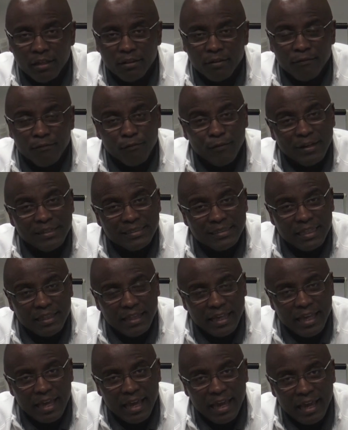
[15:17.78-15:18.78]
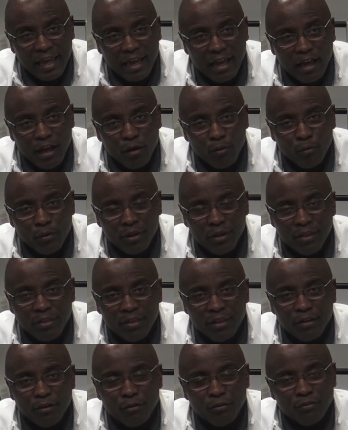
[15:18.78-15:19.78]
the friends that they hang out
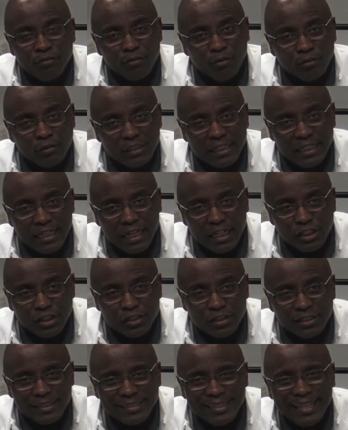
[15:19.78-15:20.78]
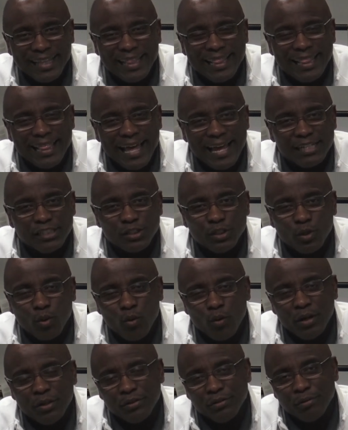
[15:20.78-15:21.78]
with, and their associations. That's
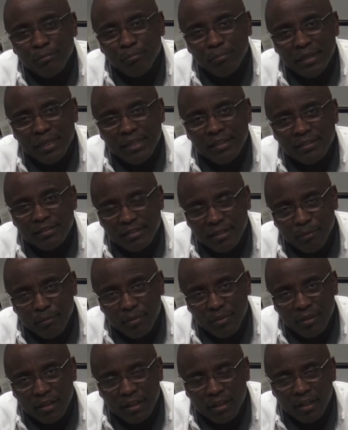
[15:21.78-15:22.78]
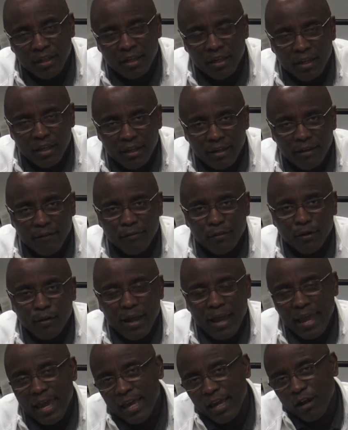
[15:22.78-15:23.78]
going to mean something. If they're
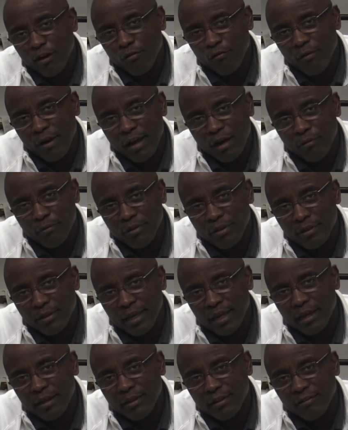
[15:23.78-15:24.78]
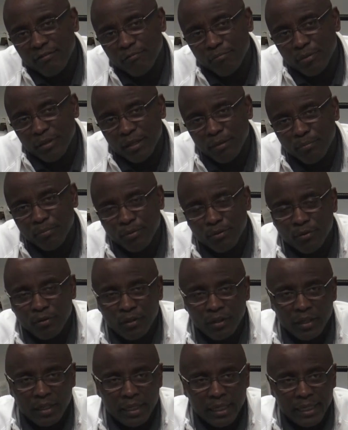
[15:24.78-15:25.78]
hanging around with negative
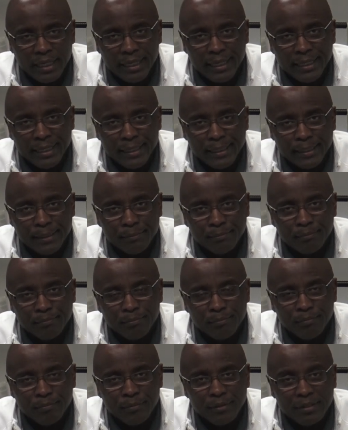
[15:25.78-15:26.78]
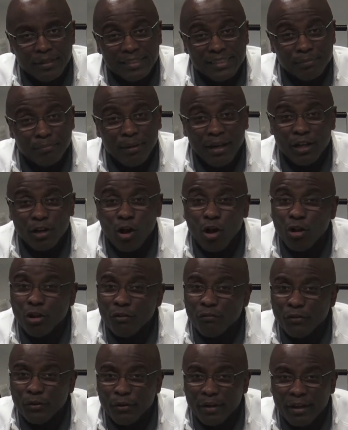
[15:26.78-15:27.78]
people, despite
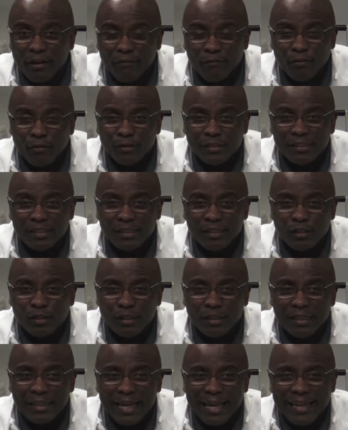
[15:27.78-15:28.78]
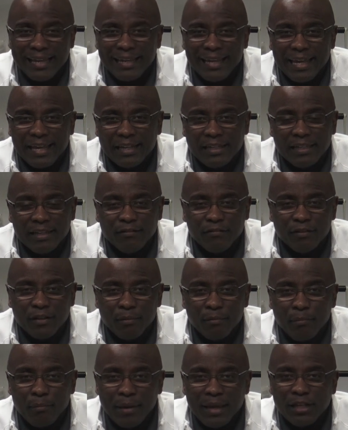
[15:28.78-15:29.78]
all of your efforts, that
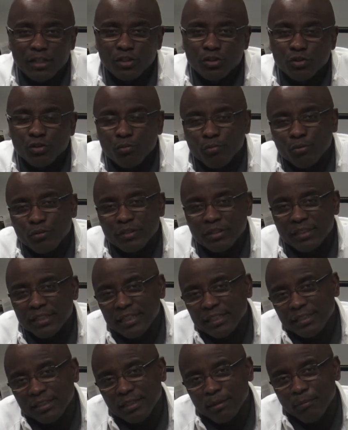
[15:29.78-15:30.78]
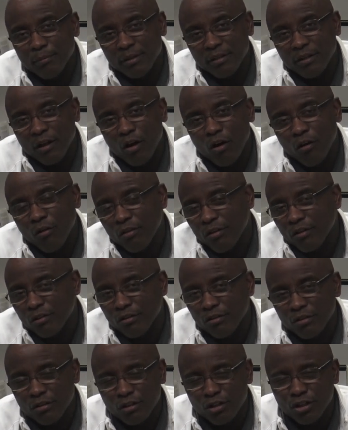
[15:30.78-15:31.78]
negativity may supersede all
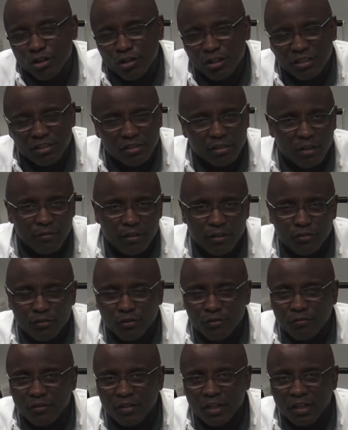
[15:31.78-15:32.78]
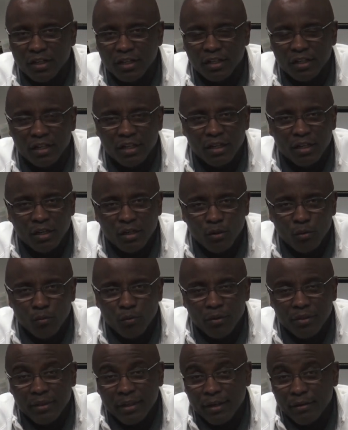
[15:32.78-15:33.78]
the good stuff that you've done
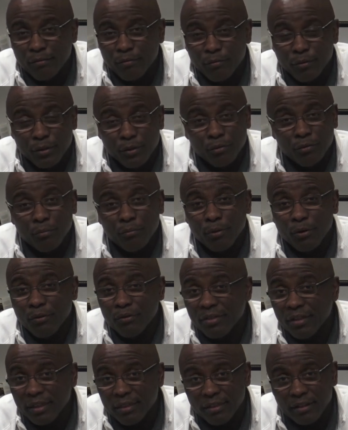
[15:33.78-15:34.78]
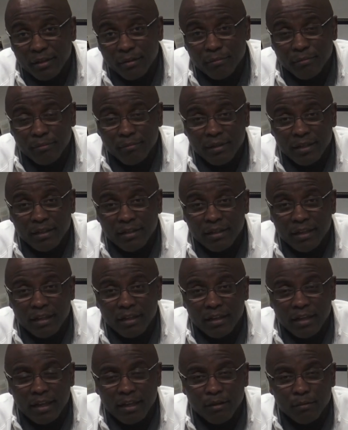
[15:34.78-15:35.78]
when you were birthing them
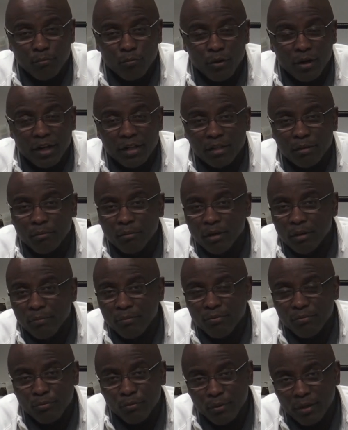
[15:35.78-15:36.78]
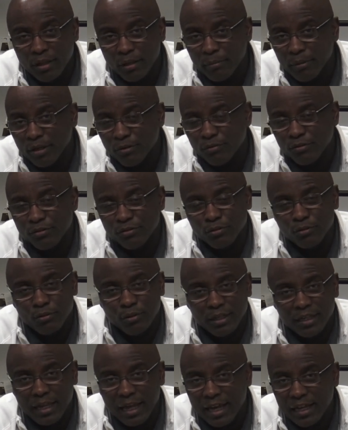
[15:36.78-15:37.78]
and bringing them up through elementary
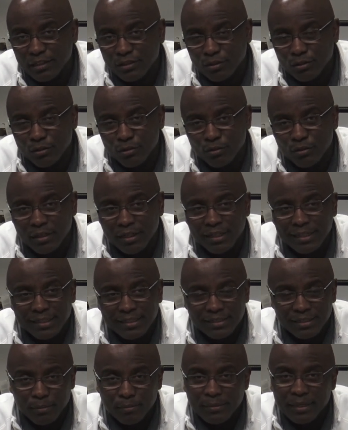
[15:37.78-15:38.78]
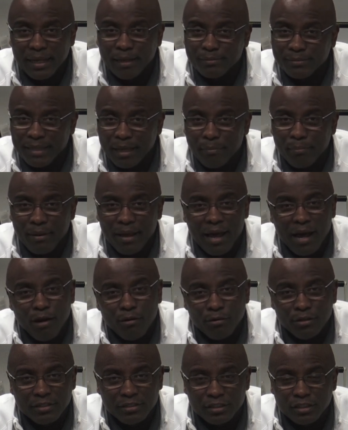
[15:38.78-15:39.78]
school and high school. Sometimes that
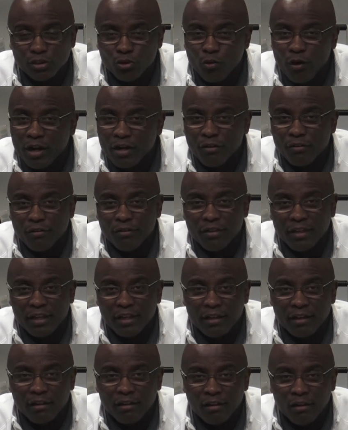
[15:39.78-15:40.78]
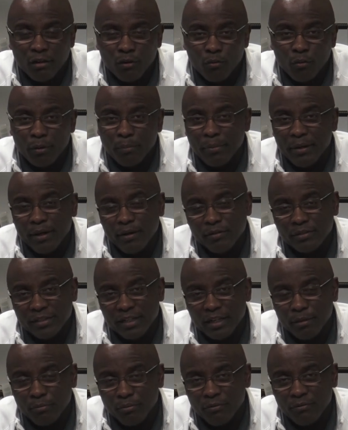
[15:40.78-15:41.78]
power is just greater than what parents
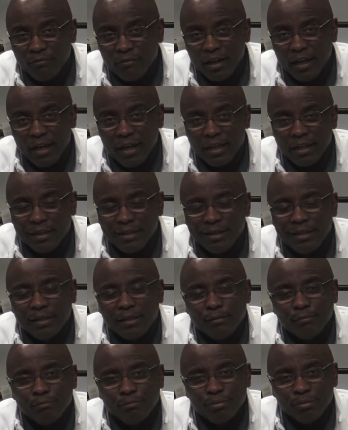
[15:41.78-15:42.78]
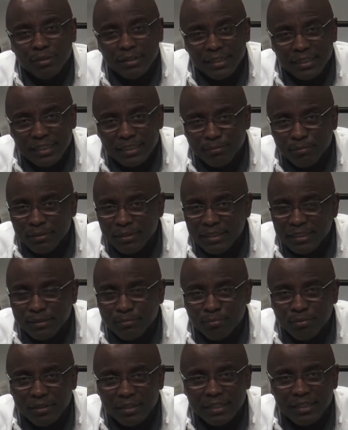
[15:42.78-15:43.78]
can provide. Please,
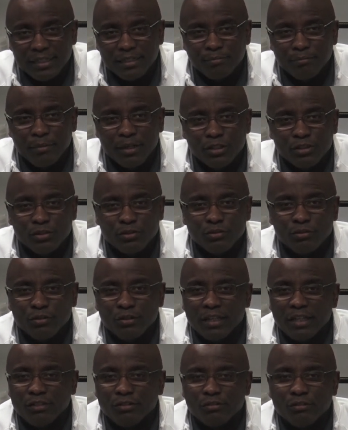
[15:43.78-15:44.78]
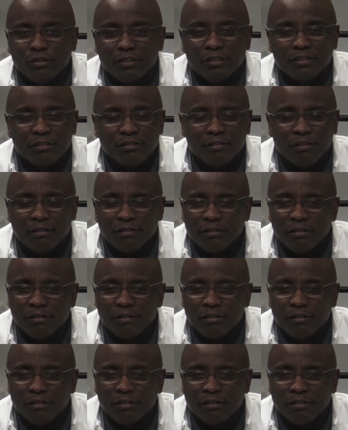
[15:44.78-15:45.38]
please, please make sure that you just